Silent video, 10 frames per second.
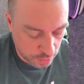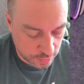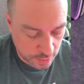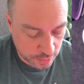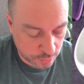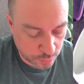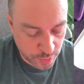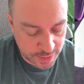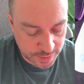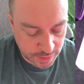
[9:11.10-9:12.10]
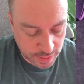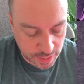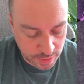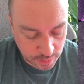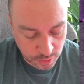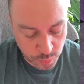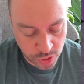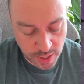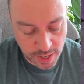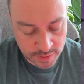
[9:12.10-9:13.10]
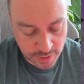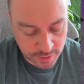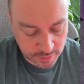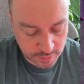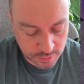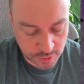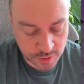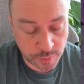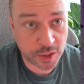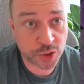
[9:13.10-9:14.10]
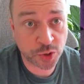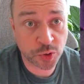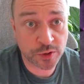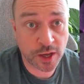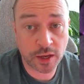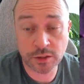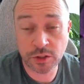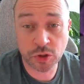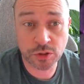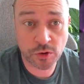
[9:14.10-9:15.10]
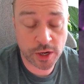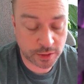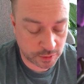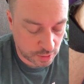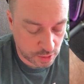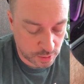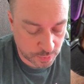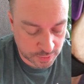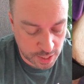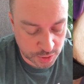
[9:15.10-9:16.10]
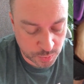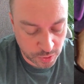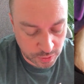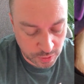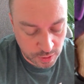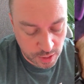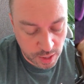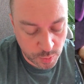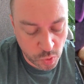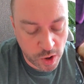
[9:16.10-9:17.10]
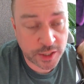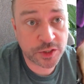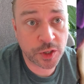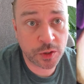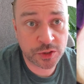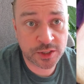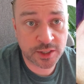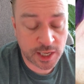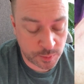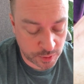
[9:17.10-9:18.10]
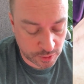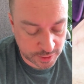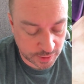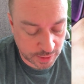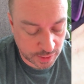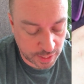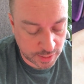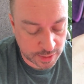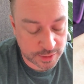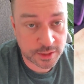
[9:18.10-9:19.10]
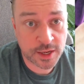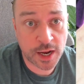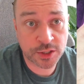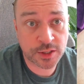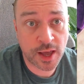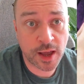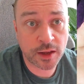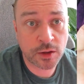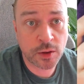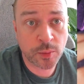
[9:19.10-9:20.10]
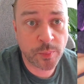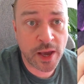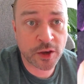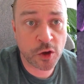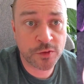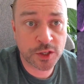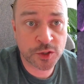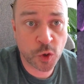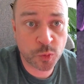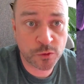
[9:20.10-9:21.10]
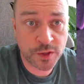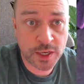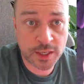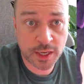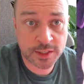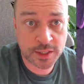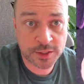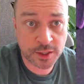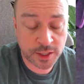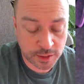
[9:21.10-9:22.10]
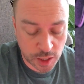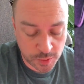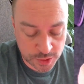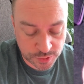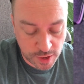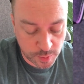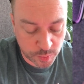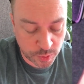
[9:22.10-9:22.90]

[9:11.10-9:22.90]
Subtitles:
and then basically you put your hand in just to make sure that you've got the right attachment. And then what I do, just to keep it nice and clean, is attach that back over the top of the existing lower strap,